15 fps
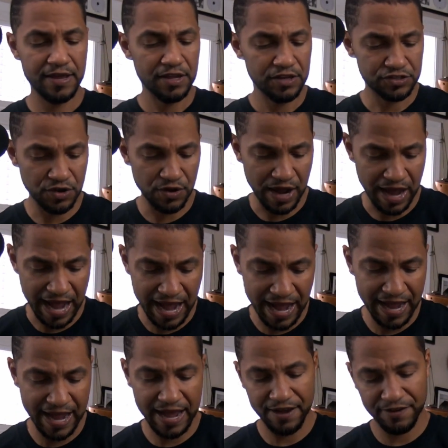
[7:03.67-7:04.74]
So I
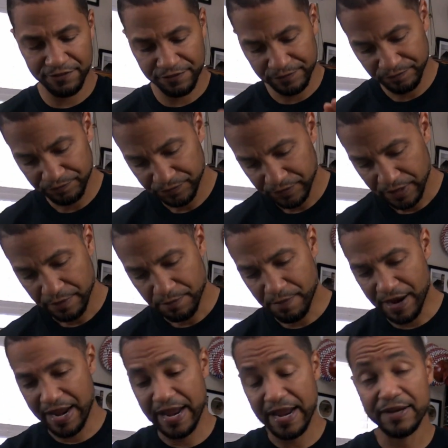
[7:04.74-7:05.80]
have
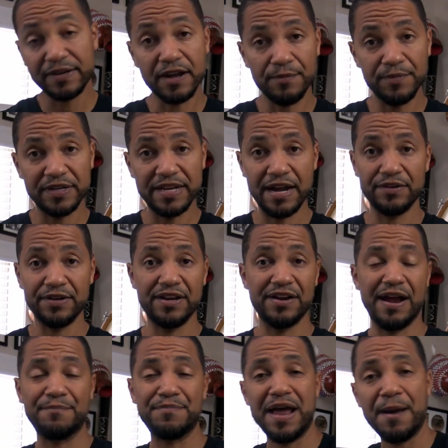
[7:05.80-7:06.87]
my hand coming down here.
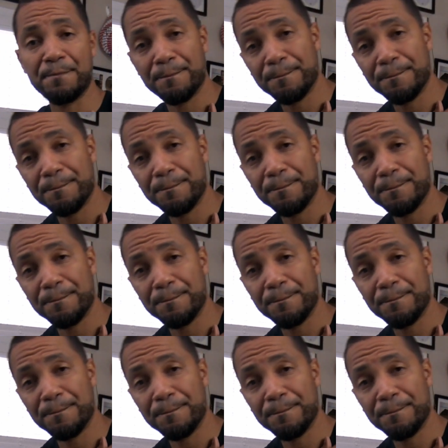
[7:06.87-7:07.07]
I'm not